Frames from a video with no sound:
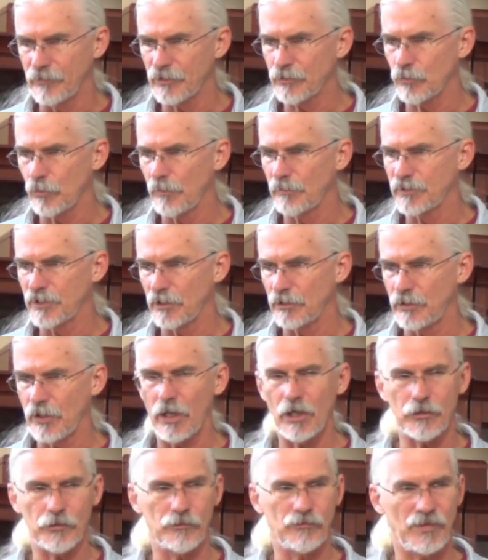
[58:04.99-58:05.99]
This woman's a
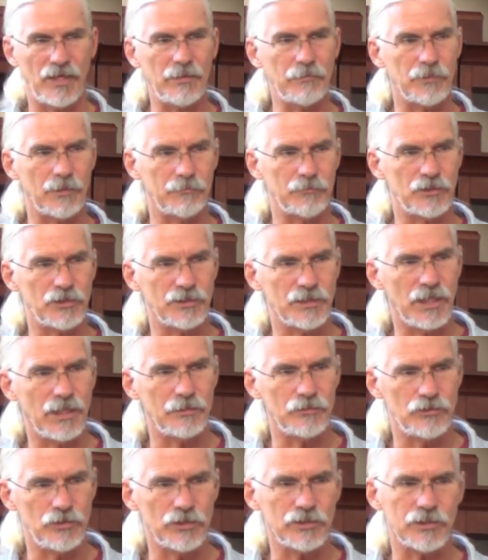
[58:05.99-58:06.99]
daughter of Abraham. She's
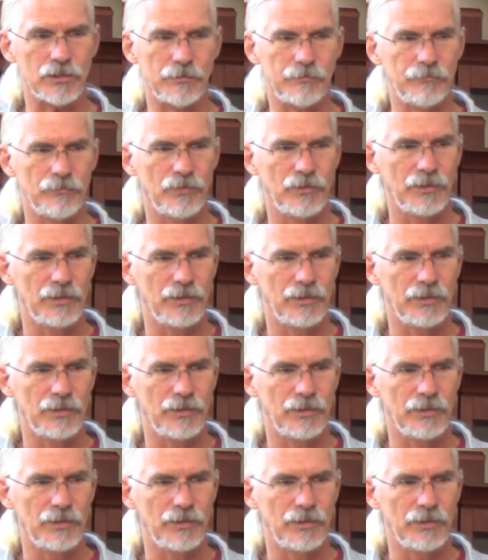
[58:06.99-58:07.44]
not just an